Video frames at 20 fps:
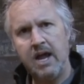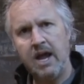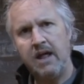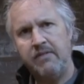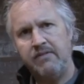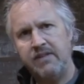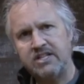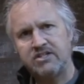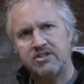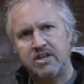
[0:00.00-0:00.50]

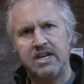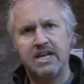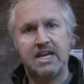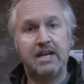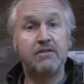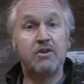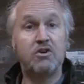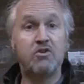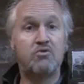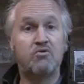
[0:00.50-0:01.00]
and that's going to
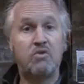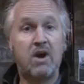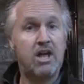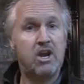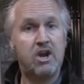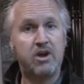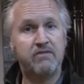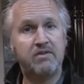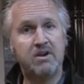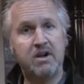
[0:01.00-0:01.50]
give a
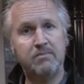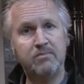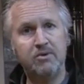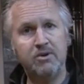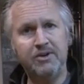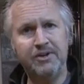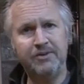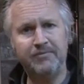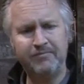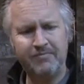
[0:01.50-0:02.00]
great overnight
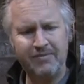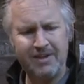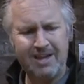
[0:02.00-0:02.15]
burn.